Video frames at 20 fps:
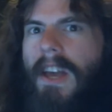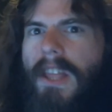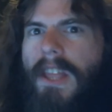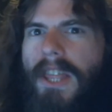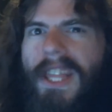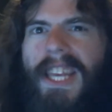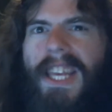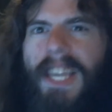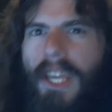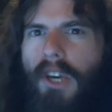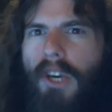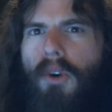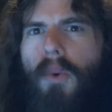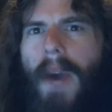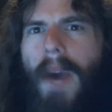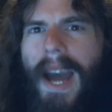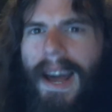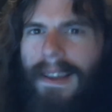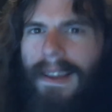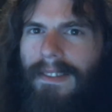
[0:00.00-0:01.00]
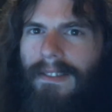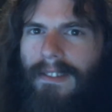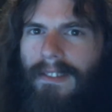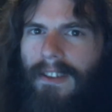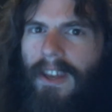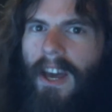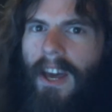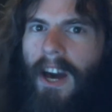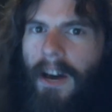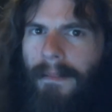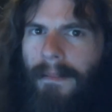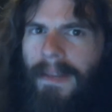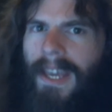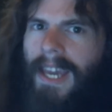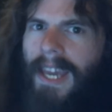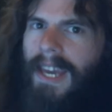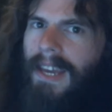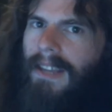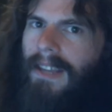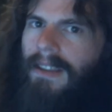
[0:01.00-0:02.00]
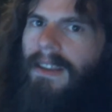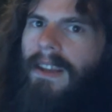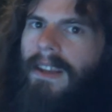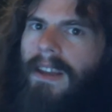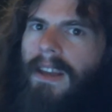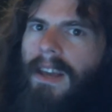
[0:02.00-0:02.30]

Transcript: The US coming in